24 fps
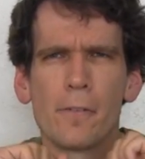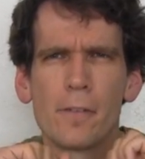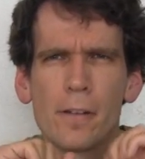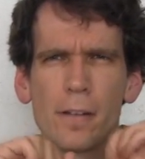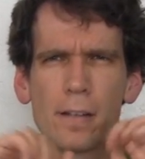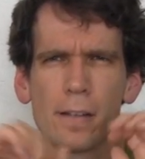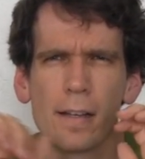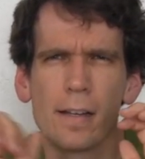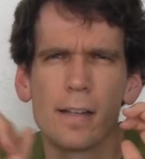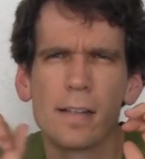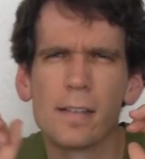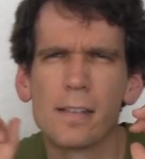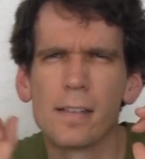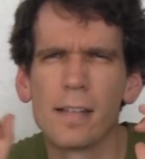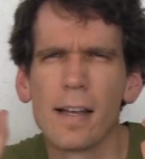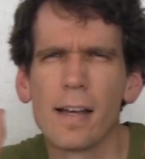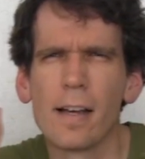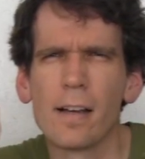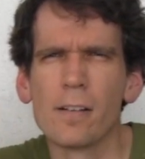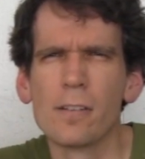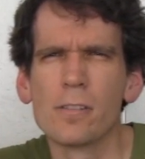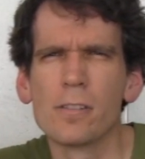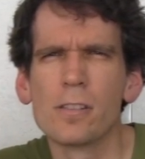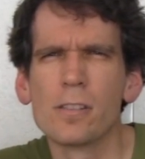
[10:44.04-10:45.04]
I never
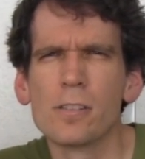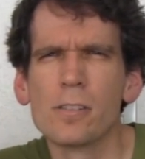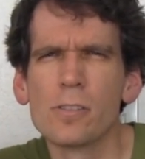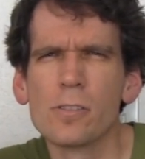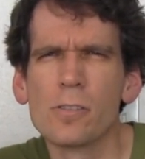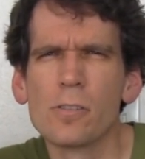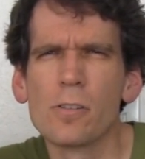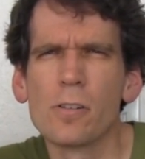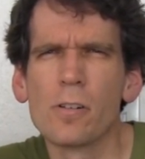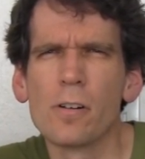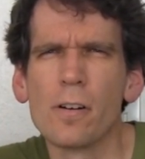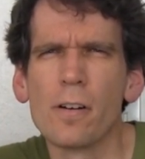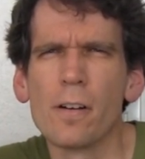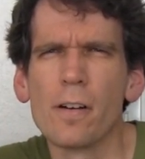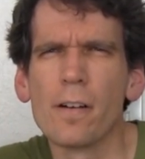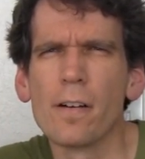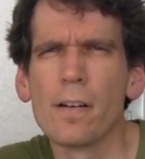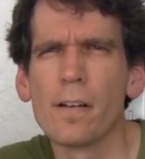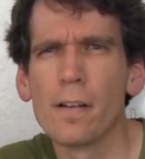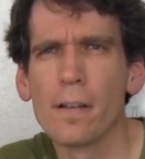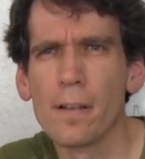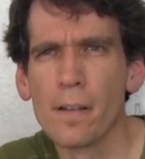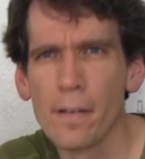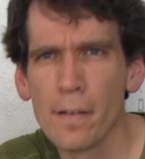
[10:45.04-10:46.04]
realized how
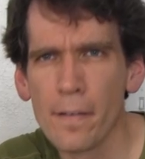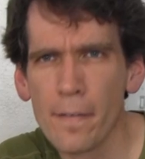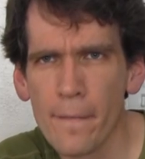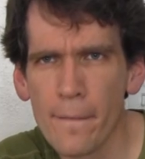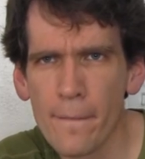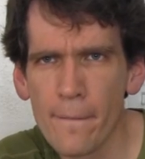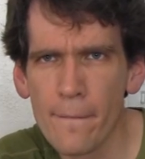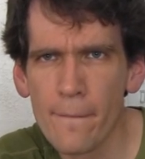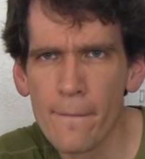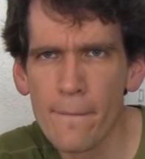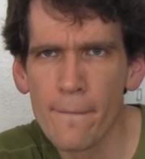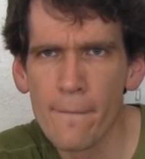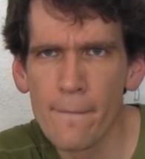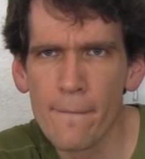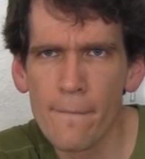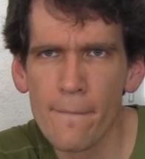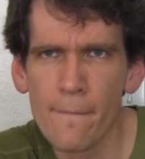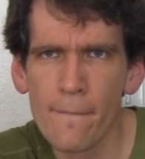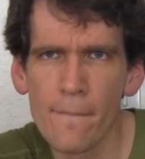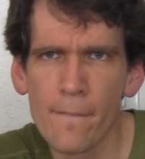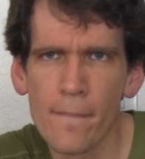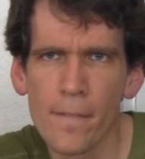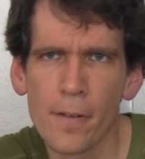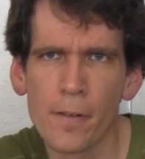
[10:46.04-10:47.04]
sore
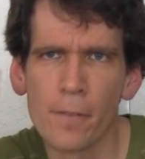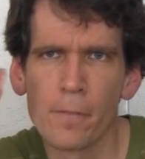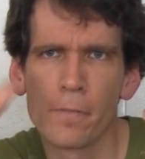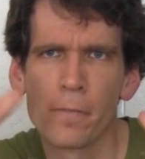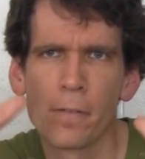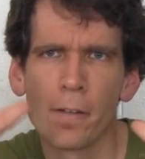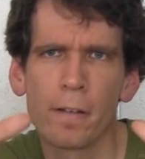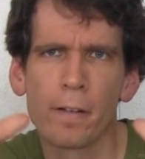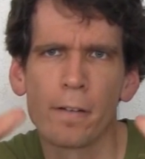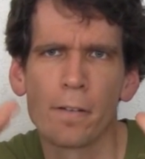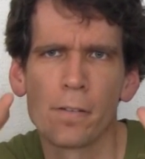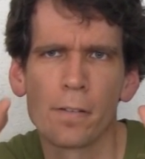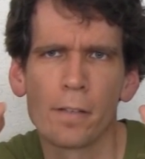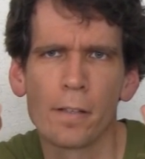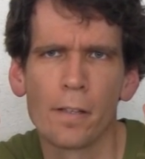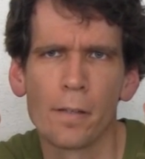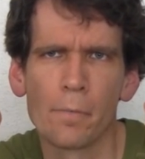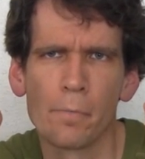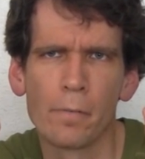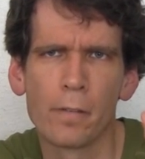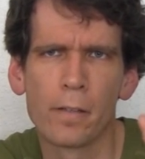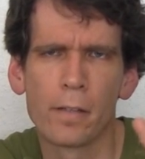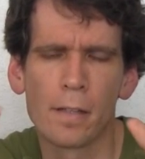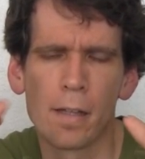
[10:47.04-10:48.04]
your
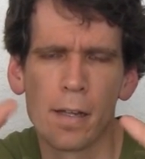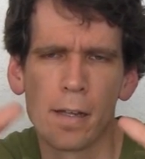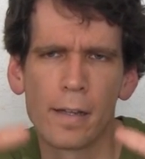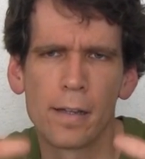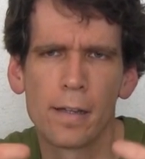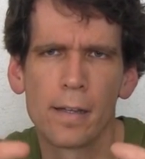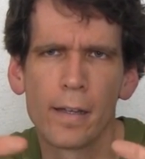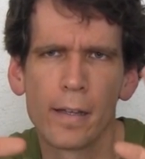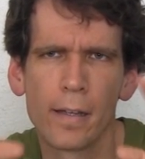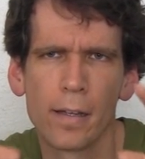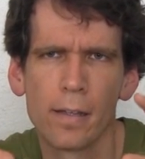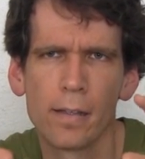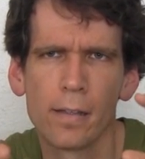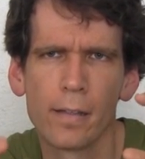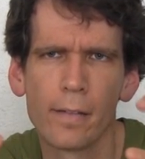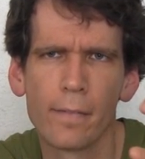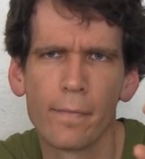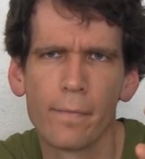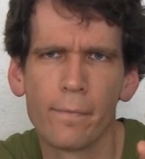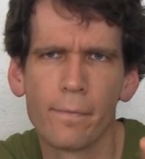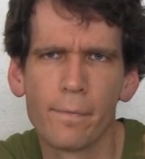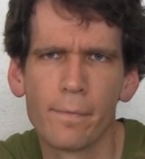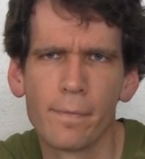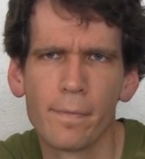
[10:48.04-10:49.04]
fingertips can
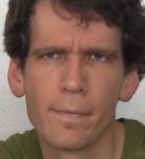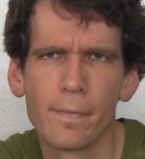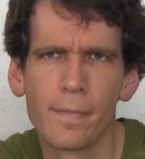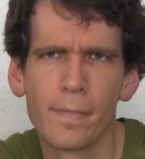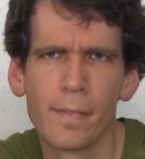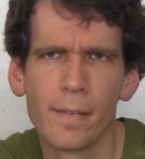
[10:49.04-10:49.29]
get